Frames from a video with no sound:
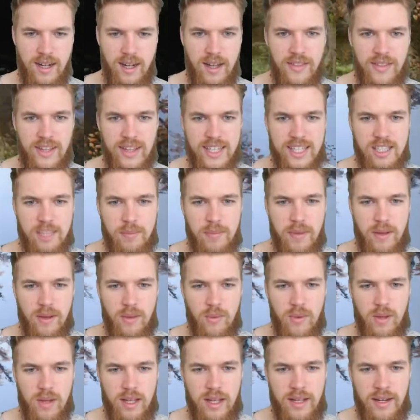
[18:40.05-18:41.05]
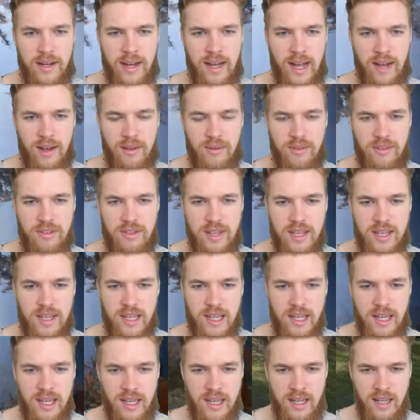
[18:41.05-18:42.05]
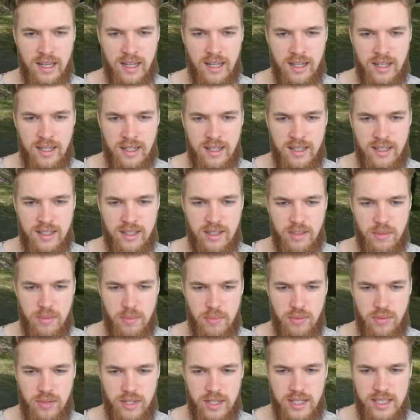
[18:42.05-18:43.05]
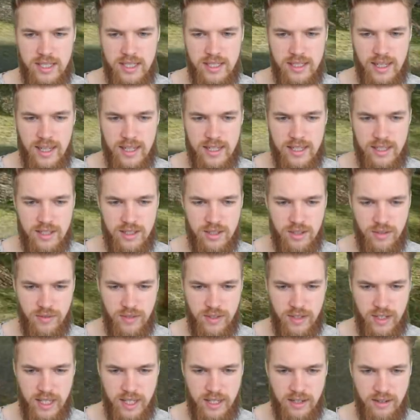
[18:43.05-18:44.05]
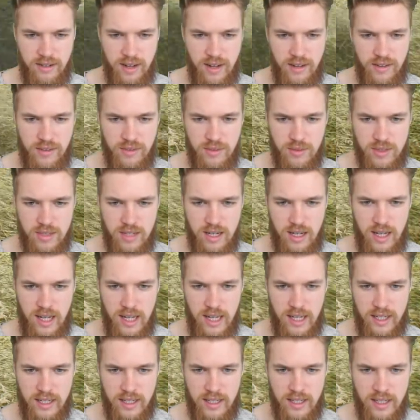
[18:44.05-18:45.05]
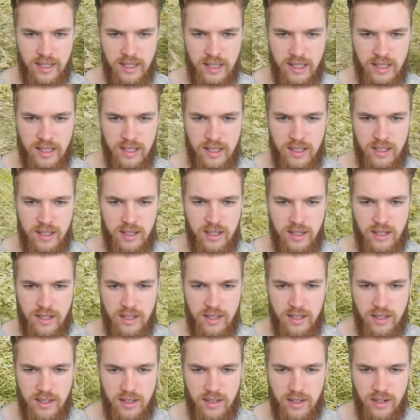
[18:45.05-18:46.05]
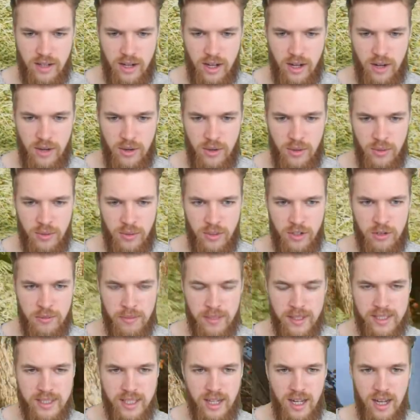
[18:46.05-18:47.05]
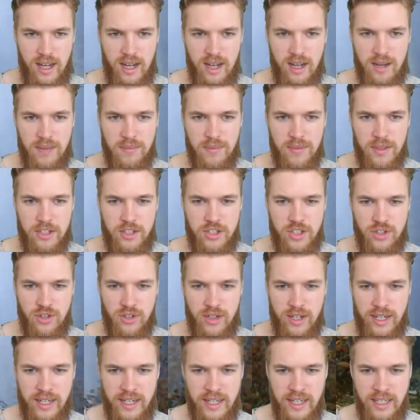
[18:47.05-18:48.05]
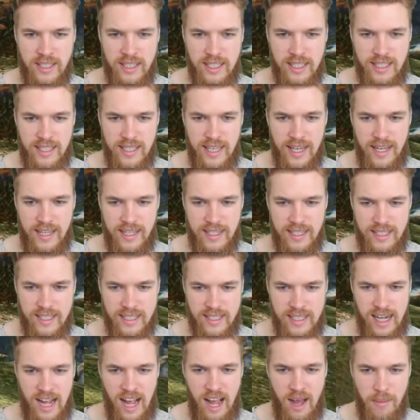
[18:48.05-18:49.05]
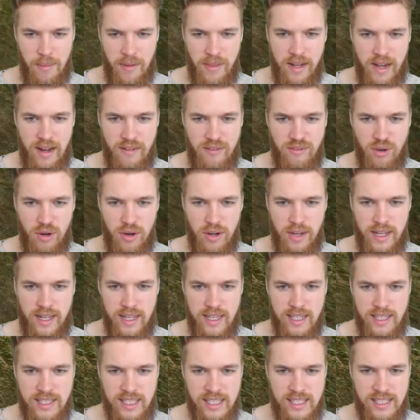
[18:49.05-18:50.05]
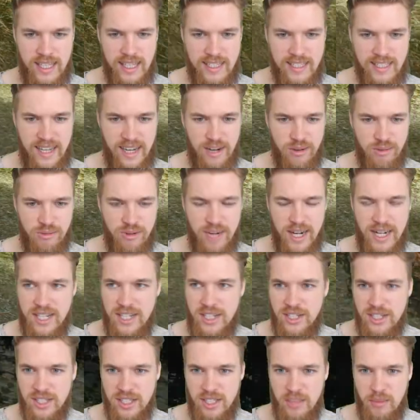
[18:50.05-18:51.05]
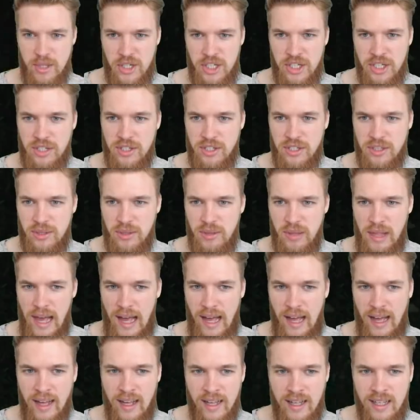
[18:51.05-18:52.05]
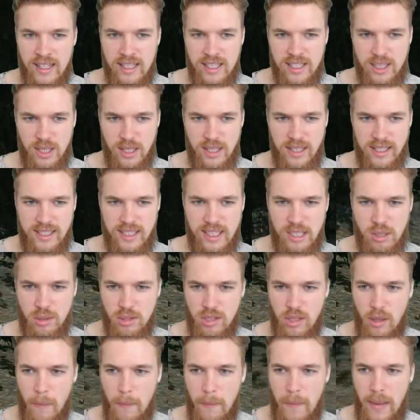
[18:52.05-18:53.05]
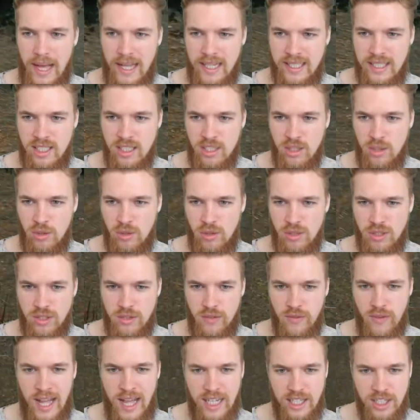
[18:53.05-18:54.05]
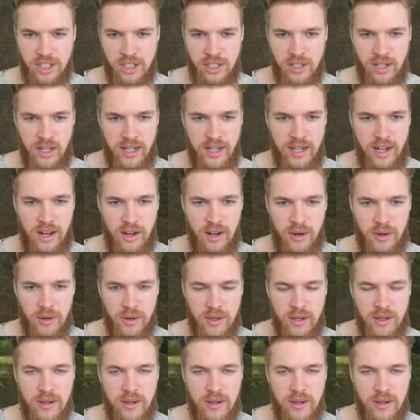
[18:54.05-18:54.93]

I think it's a bit weird how the uh, the priestess of Kynareth was like, no, you must harm the tree to get its sap. And then everyone here says that's outrageous and we shouldn't do that. So I think this was the best course of action. I know